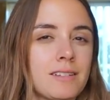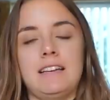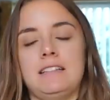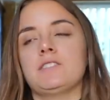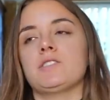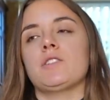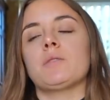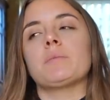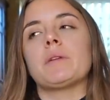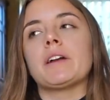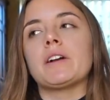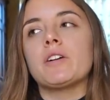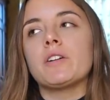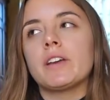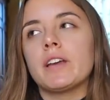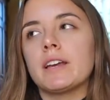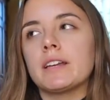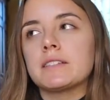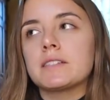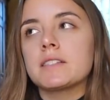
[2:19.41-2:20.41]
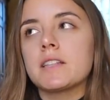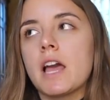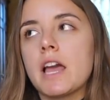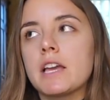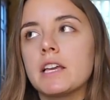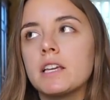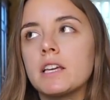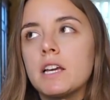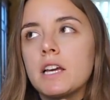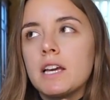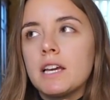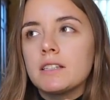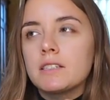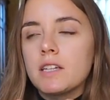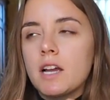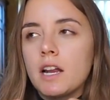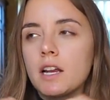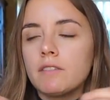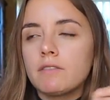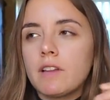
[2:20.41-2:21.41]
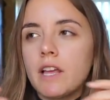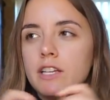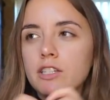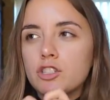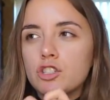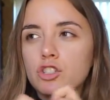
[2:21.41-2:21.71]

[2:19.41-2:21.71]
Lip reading: And so I'm like, okay, it's like, it's kind of like